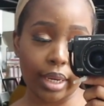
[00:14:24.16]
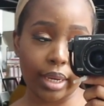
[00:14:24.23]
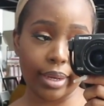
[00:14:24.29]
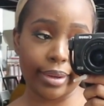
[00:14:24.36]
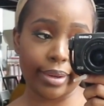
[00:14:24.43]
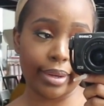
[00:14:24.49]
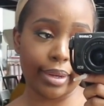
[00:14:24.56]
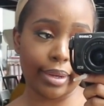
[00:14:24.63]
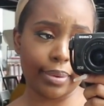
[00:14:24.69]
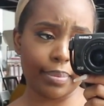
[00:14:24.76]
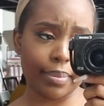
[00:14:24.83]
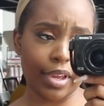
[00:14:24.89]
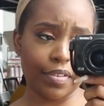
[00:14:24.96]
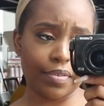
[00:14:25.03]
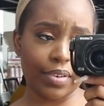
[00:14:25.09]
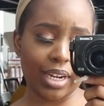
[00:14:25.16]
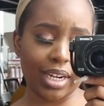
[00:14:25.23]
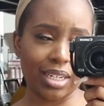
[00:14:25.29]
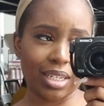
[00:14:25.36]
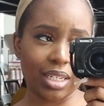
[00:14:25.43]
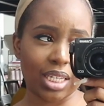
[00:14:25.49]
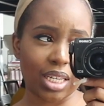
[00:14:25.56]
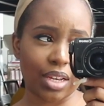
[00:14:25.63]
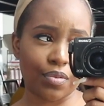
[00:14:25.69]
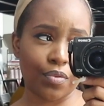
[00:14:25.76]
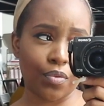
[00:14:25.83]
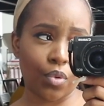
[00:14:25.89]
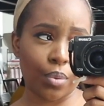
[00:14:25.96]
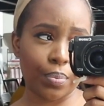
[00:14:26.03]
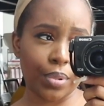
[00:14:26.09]
yeah um, my flight is at
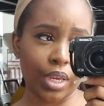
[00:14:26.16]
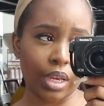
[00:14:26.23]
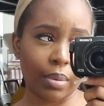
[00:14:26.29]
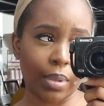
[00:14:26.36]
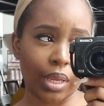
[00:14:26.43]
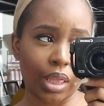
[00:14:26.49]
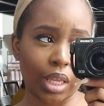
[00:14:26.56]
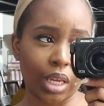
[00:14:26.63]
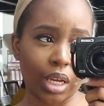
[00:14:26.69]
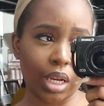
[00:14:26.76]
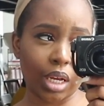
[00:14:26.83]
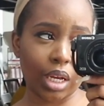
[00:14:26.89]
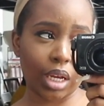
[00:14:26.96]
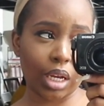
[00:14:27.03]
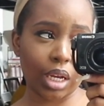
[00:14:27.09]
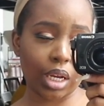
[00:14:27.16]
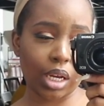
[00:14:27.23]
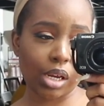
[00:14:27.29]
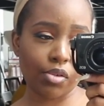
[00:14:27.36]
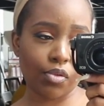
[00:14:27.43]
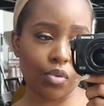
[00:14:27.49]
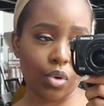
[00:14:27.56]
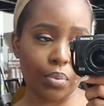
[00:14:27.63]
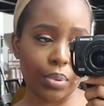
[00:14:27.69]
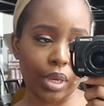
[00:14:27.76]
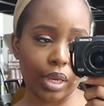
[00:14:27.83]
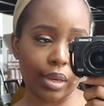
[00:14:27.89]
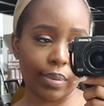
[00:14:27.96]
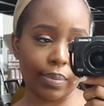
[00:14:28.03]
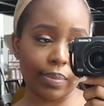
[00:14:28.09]
4 p.m i think 4
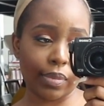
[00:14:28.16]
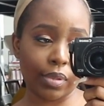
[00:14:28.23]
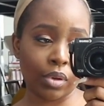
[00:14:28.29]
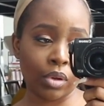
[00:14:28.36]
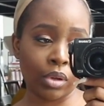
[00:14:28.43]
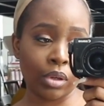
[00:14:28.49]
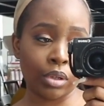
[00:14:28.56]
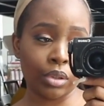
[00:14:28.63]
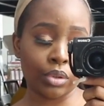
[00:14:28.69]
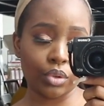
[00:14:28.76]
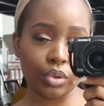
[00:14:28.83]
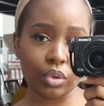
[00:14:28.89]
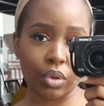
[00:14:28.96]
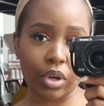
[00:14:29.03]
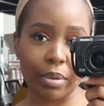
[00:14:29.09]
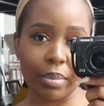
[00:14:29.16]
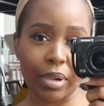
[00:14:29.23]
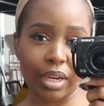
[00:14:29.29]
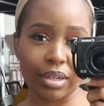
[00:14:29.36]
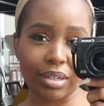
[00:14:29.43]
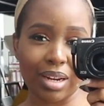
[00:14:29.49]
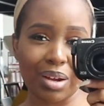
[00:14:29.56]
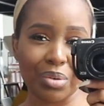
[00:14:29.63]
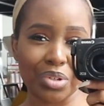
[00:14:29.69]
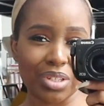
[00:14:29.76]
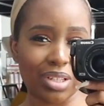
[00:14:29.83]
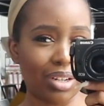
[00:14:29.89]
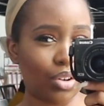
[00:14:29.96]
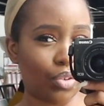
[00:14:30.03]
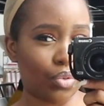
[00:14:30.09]
p.m so i might i was
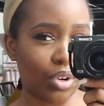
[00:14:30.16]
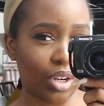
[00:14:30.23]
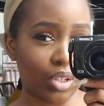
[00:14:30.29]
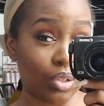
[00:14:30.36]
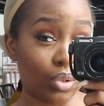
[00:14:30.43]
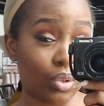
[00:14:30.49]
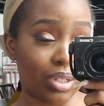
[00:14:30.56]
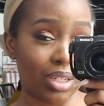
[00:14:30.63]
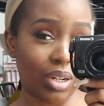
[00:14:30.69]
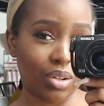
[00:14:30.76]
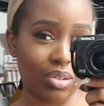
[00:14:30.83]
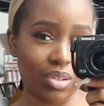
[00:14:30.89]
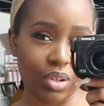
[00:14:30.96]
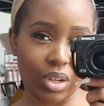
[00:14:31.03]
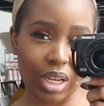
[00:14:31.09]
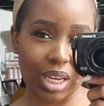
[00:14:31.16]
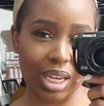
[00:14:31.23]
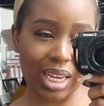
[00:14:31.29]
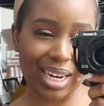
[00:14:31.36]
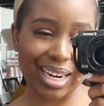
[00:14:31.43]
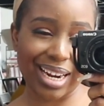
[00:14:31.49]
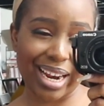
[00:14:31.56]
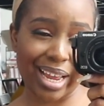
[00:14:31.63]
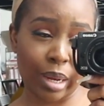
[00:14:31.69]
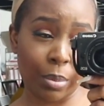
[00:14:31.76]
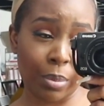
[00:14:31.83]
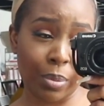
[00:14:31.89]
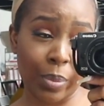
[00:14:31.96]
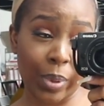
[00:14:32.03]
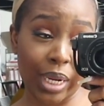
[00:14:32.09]
thinking of going to a hotel to get a
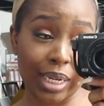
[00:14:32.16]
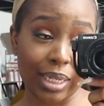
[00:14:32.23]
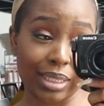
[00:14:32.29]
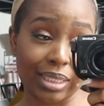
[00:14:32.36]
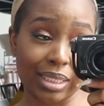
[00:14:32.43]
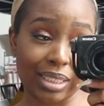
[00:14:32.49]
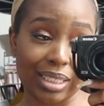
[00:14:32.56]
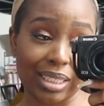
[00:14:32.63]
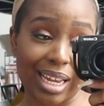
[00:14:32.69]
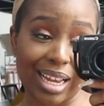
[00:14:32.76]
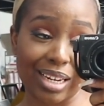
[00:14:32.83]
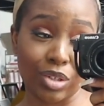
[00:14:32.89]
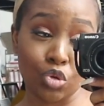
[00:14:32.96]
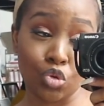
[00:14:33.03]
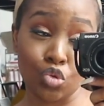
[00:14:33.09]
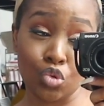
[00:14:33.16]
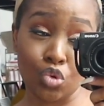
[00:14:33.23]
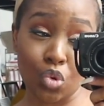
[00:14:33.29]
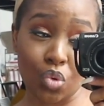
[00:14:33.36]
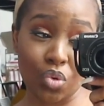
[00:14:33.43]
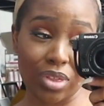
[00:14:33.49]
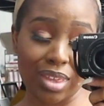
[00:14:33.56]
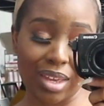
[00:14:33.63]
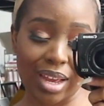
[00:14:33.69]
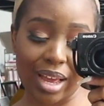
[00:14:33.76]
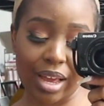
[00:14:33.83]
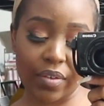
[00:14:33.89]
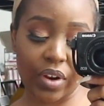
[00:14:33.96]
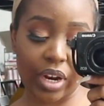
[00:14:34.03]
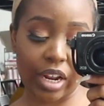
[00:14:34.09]
nap but i don't think i
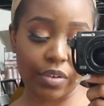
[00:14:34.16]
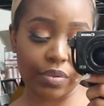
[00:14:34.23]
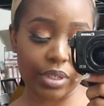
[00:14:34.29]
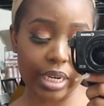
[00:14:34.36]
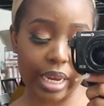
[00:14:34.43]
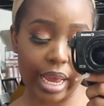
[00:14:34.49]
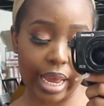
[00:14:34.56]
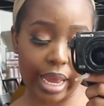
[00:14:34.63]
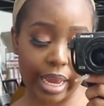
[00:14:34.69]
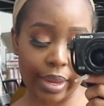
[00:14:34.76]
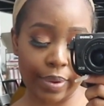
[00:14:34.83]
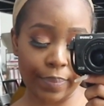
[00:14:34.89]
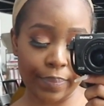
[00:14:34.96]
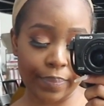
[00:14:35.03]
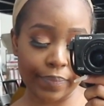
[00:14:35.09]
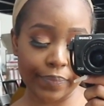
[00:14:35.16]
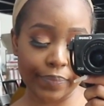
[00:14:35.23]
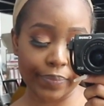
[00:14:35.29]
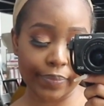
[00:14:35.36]
have enough time